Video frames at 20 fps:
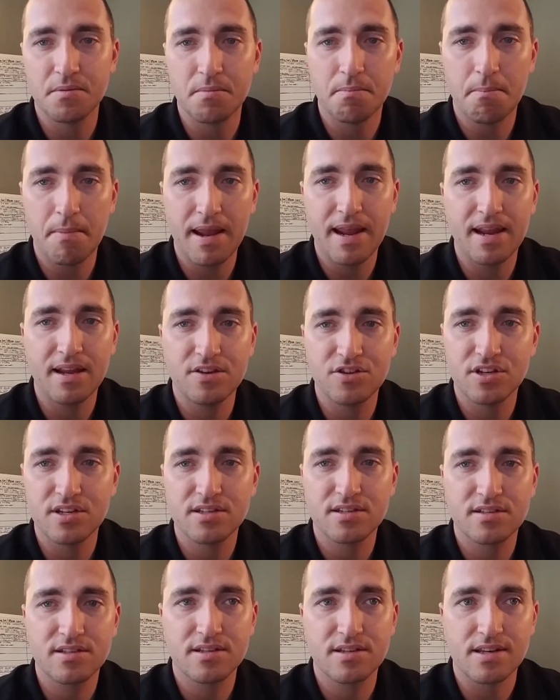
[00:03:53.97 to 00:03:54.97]
may
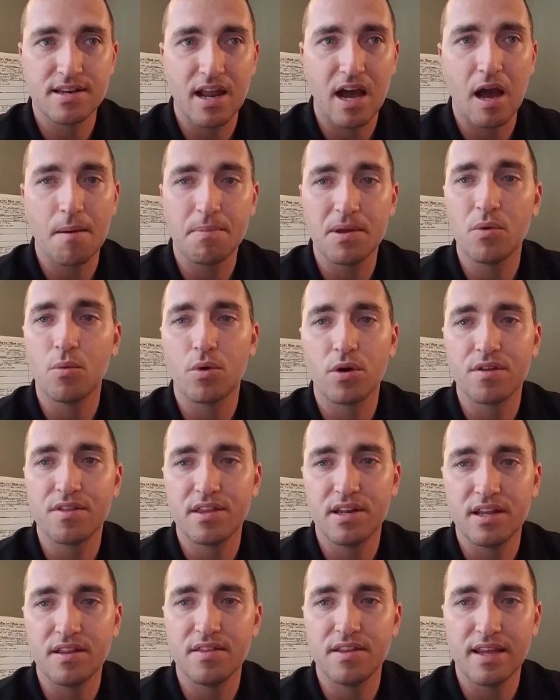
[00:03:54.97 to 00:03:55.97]
just not be worth
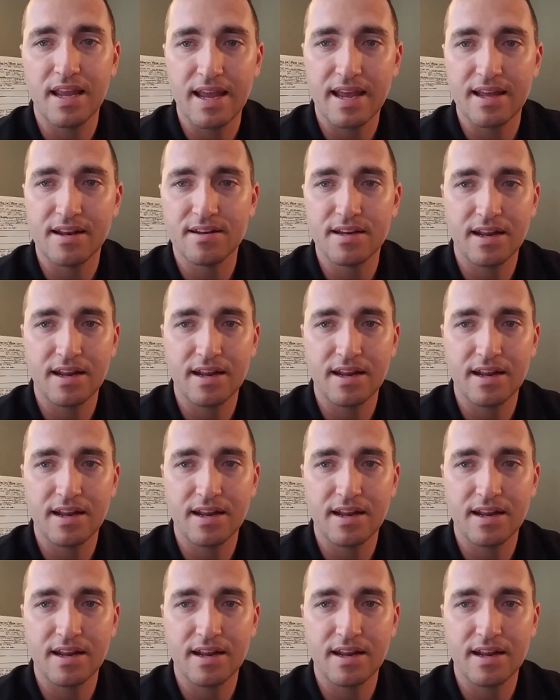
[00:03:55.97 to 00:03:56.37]
it in the end,